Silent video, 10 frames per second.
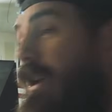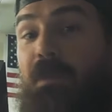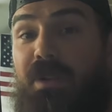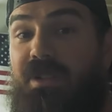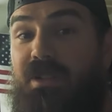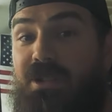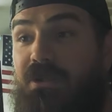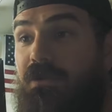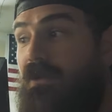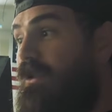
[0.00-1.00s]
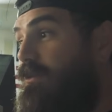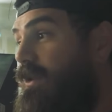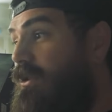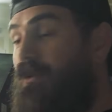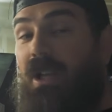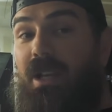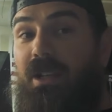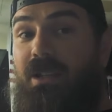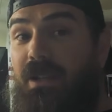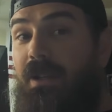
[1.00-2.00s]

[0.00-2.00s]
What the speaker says: input into, because we do like